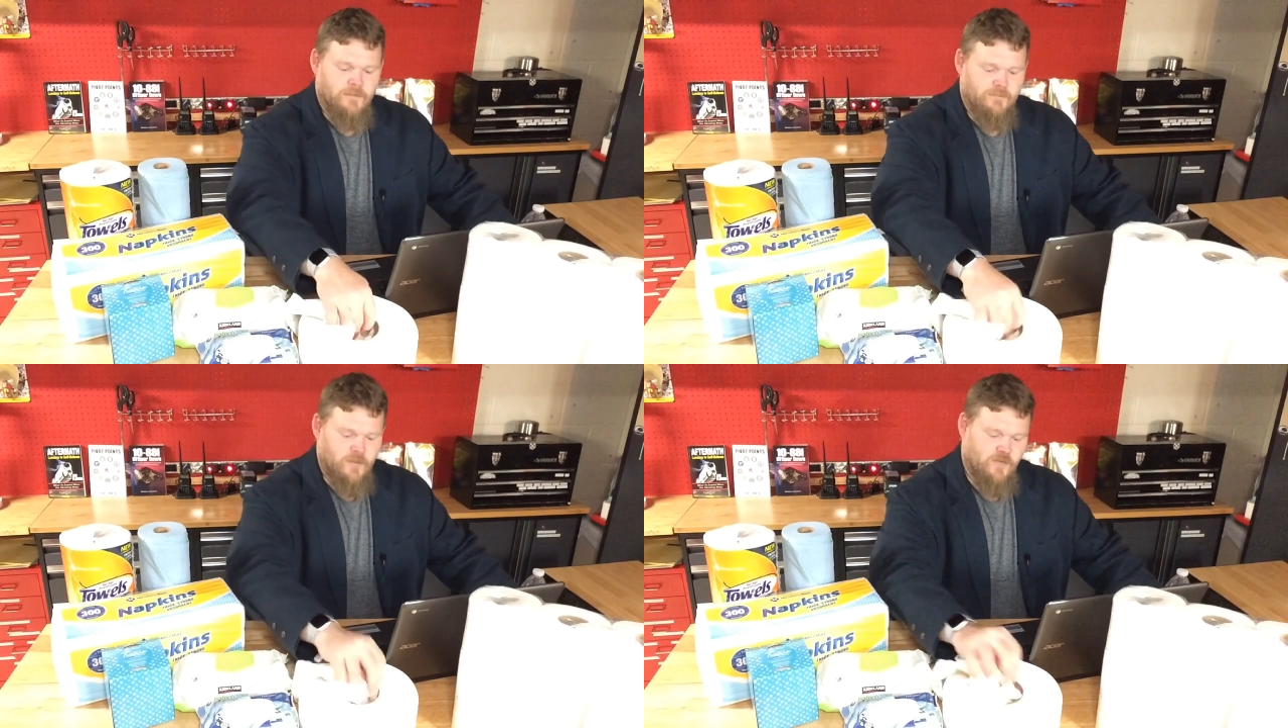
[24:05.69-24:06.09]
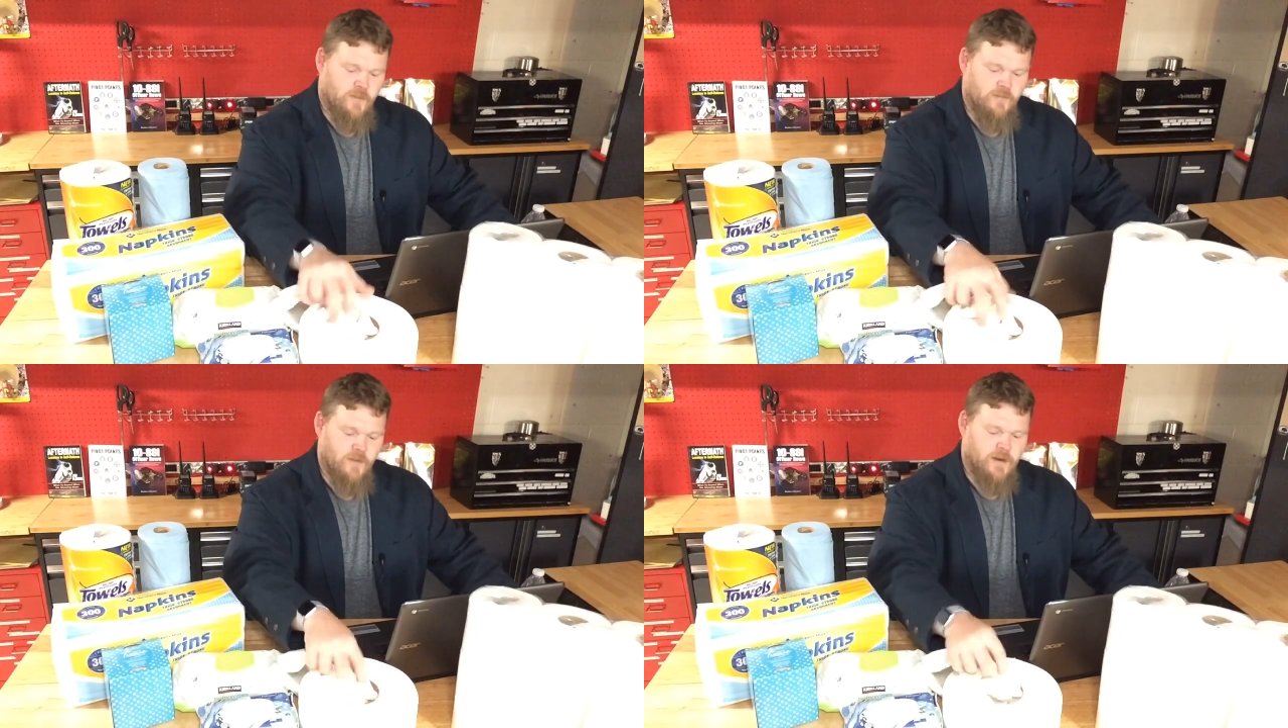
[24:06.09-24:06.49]

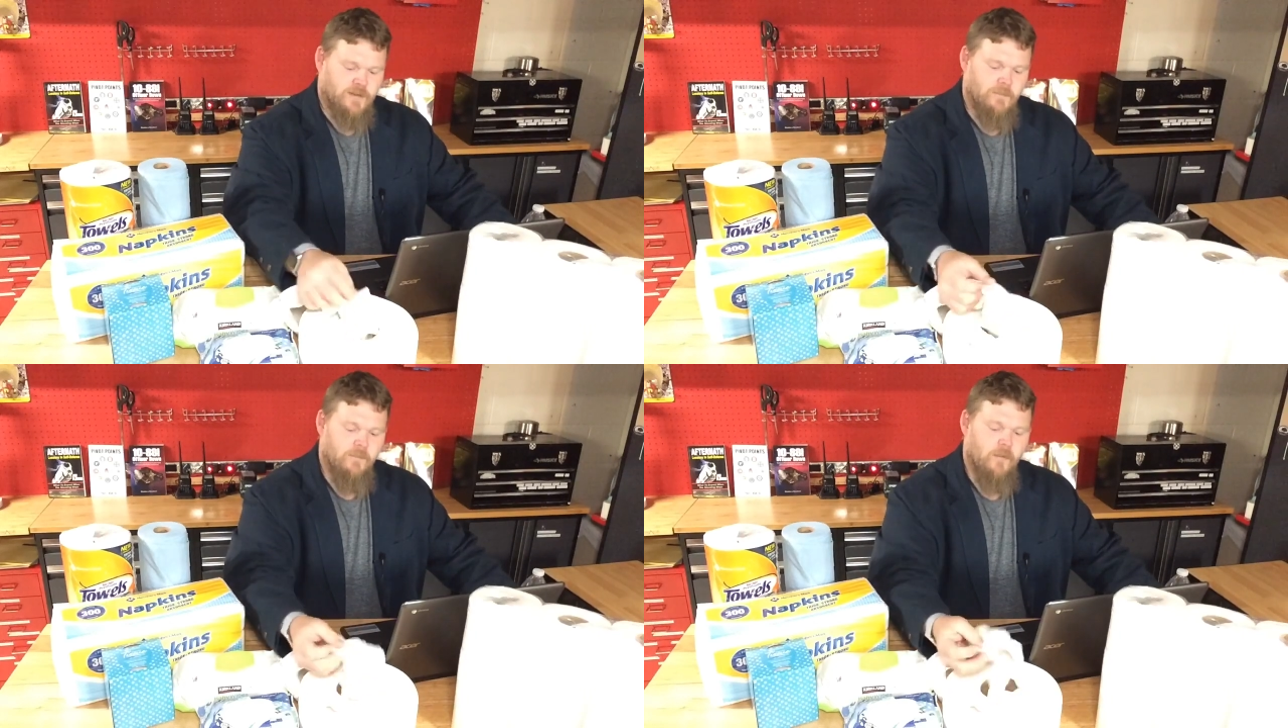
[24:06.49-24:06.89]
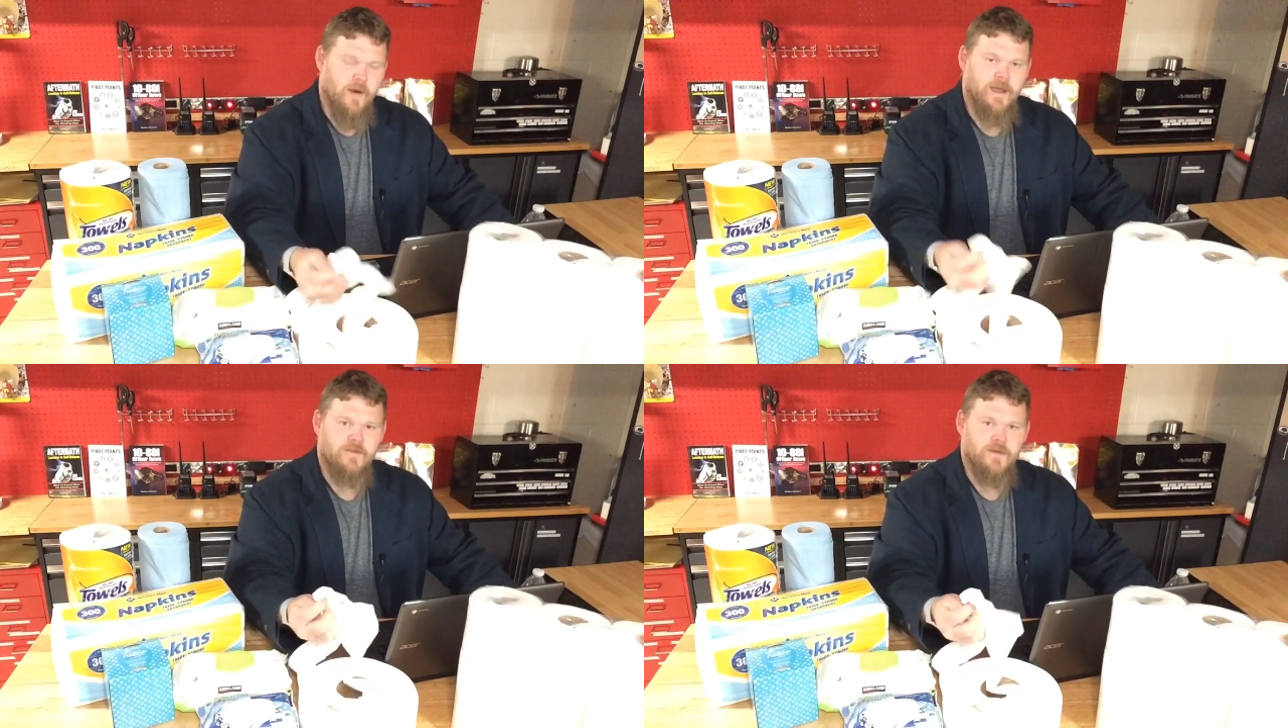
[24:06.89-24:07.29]
flushable product that
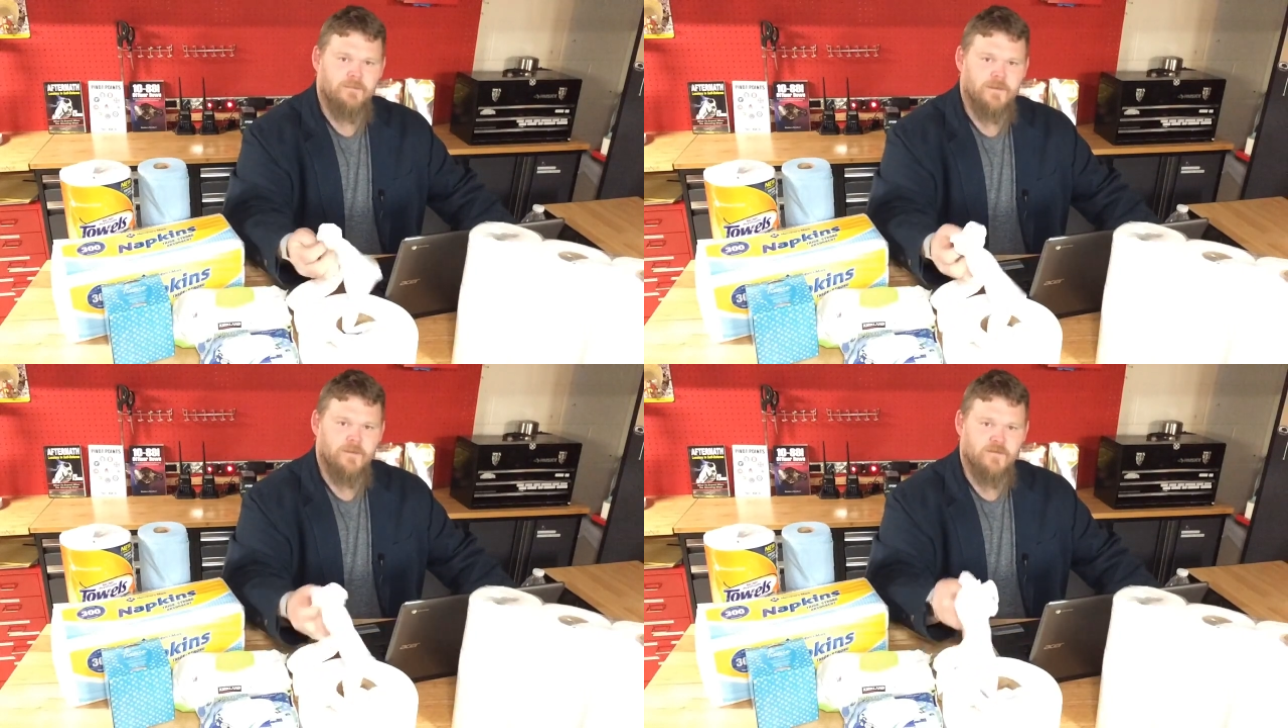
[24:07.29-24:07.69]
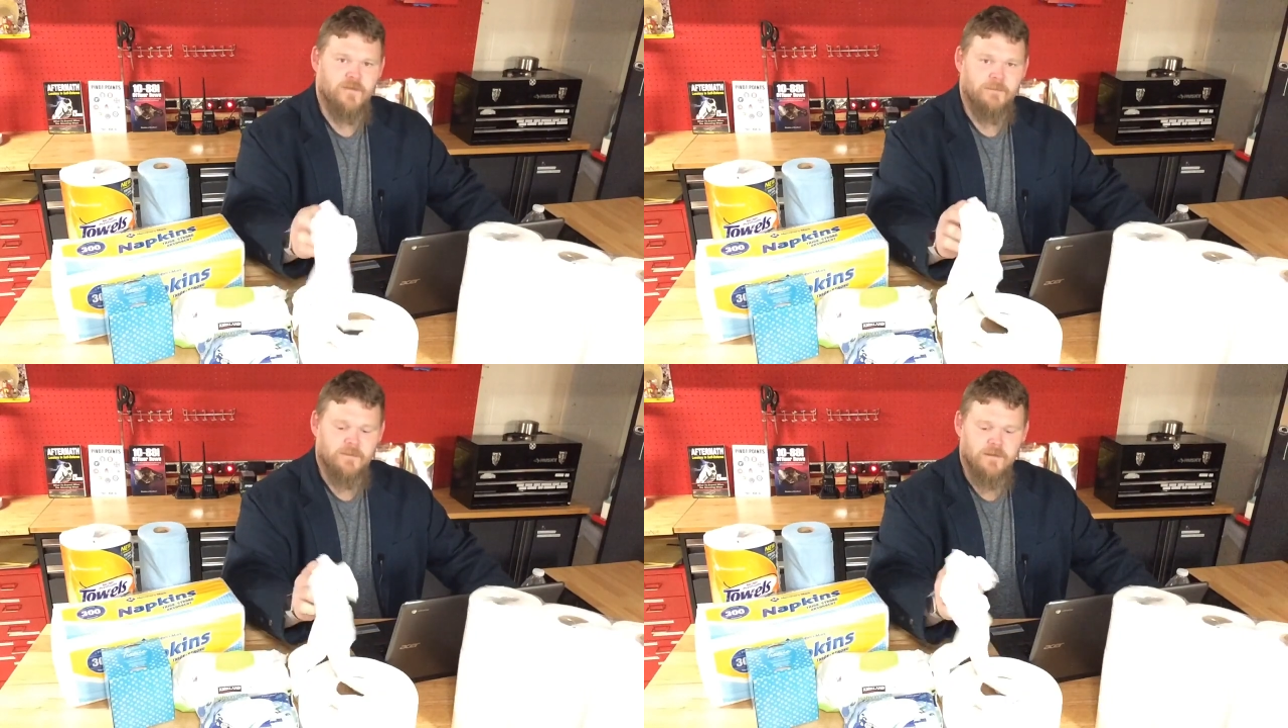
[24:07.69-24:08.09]
breaks up in the
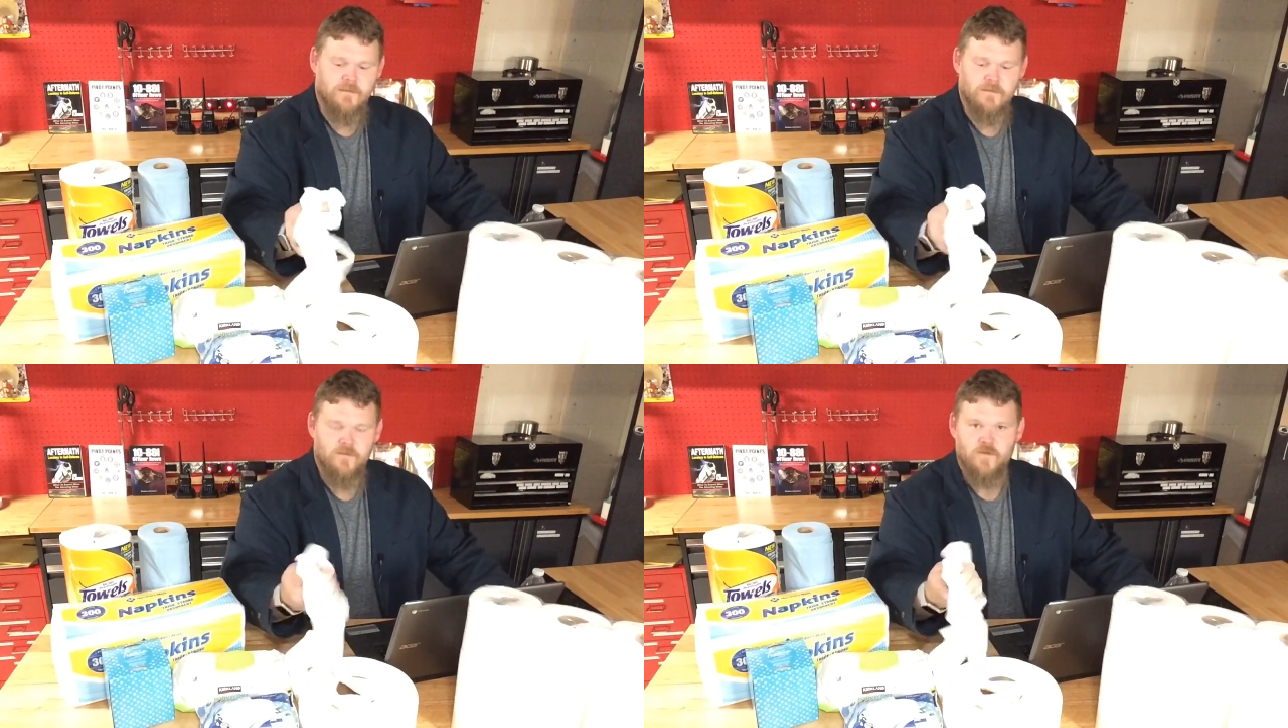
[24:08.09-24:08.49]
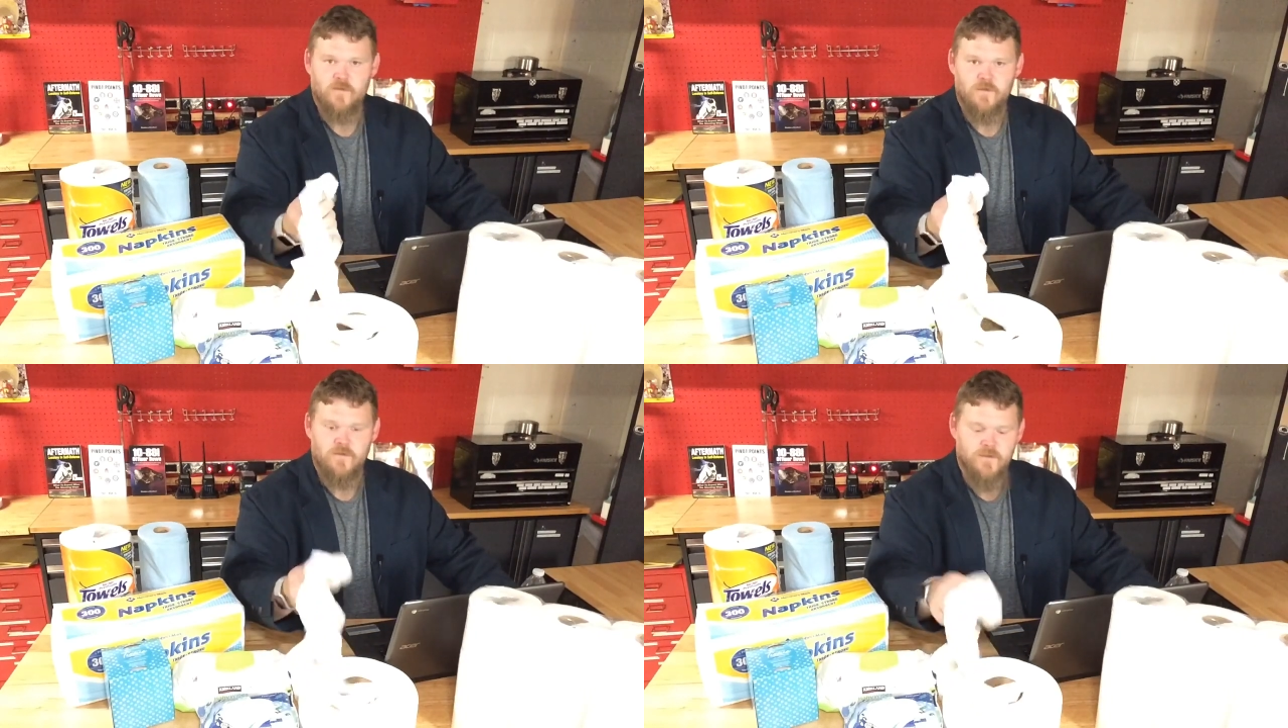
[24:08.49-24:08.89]
septic or
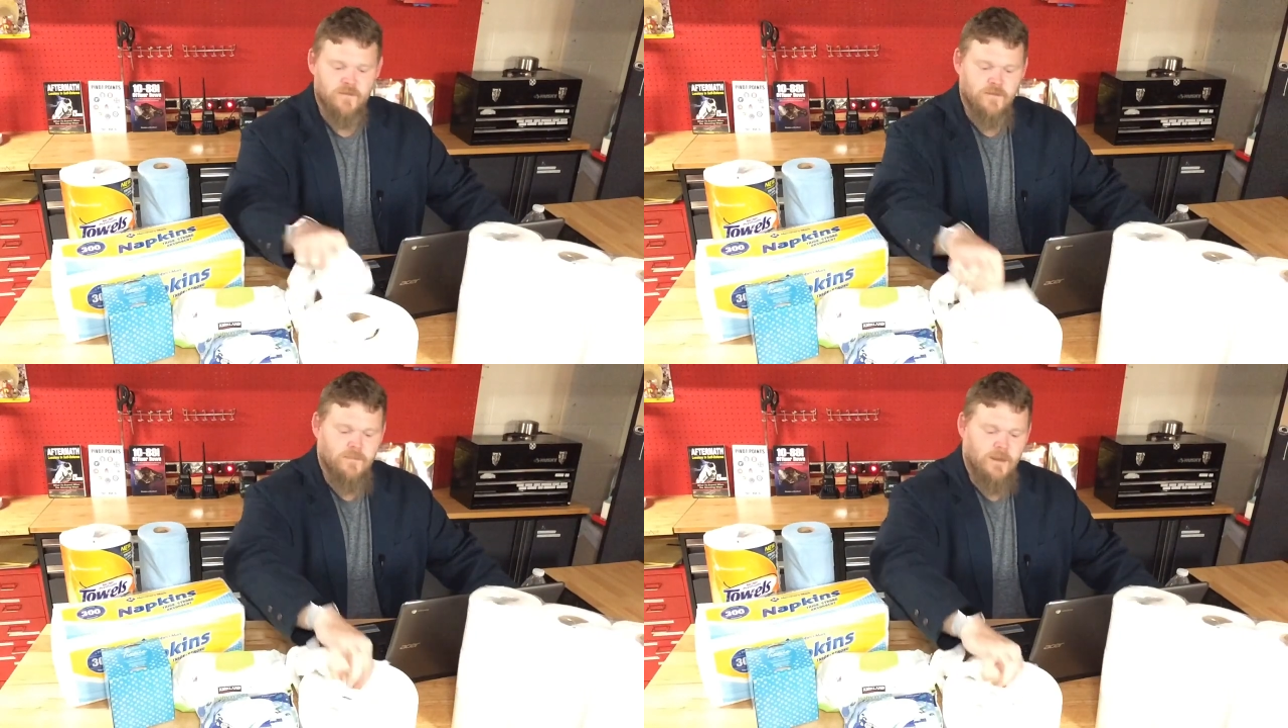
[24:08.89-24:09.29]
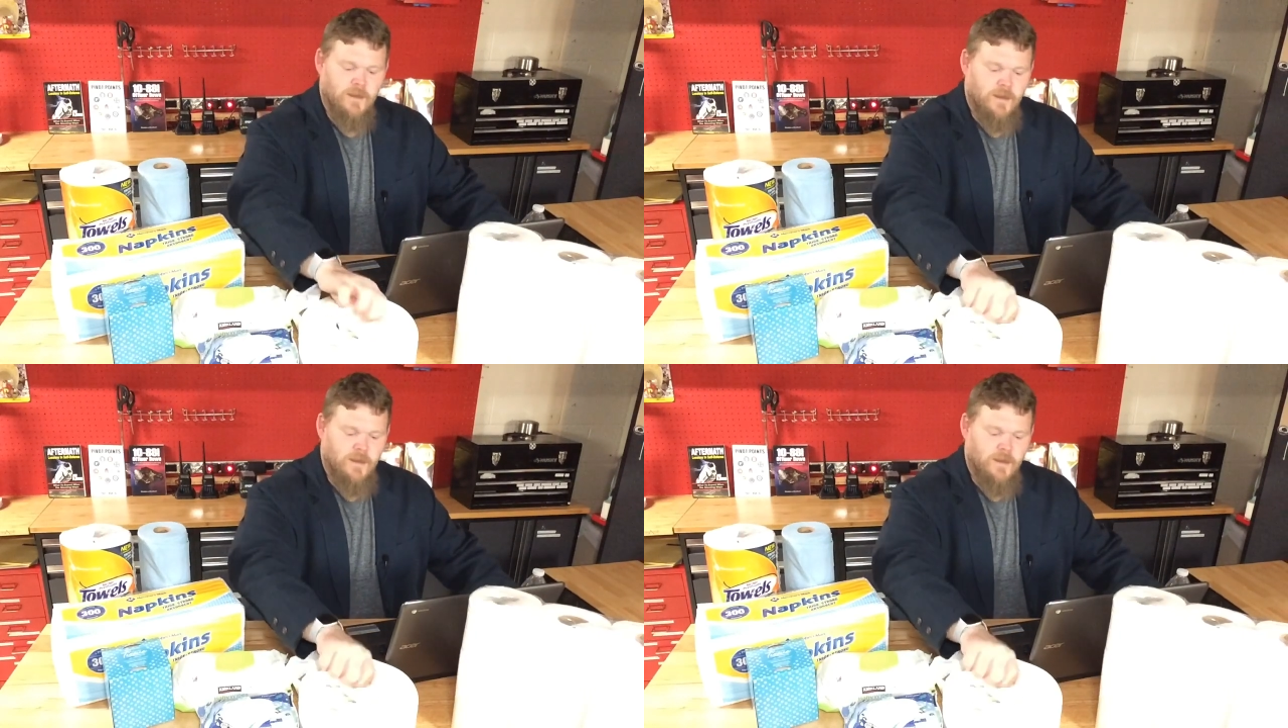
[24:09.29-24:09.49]
sewer system,